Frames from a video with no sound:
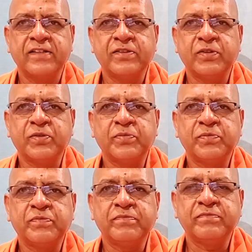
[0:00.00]
So
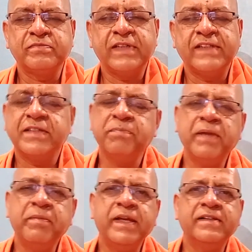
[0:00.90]
it
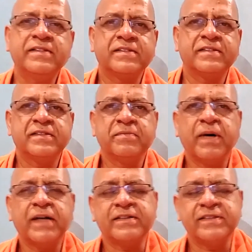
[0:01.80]
simply means
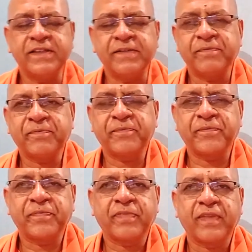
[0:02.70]
bhakti.
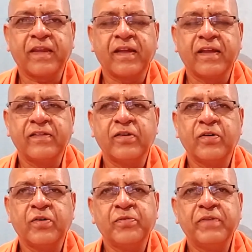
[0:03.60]

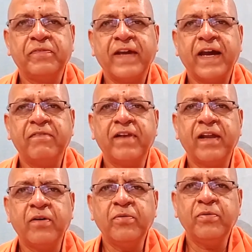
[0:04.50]
So if you have
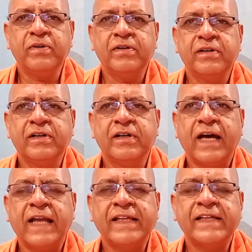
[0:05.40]
love,
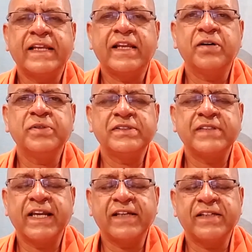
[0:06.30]
and that love is
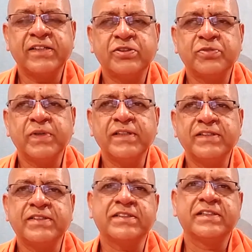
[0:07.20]
directed
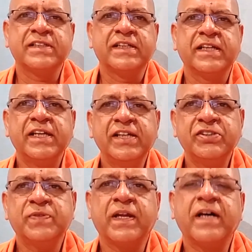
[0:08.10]
towards
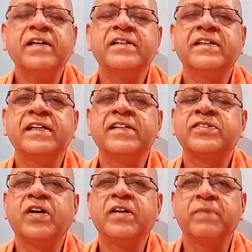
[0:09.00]
Ishwara, it's
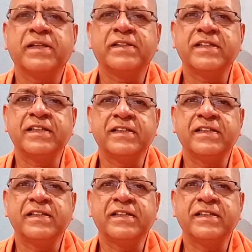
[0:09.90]
called bhakti.